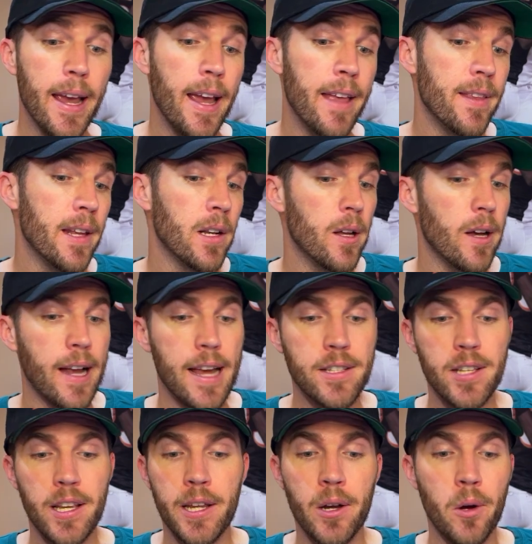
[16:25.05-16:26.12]
And then, look, I
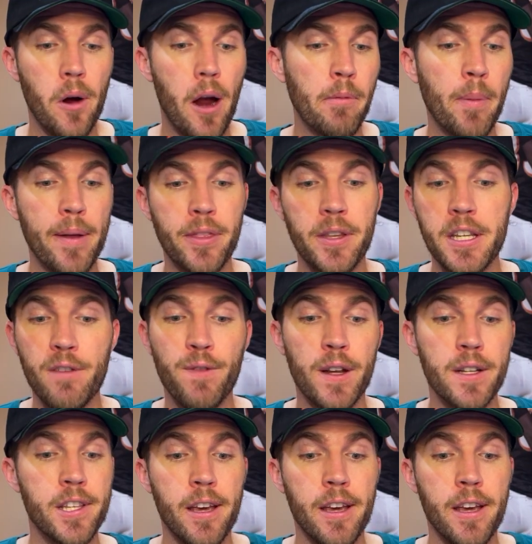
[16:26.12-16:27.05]
sit here and gripe about the defense.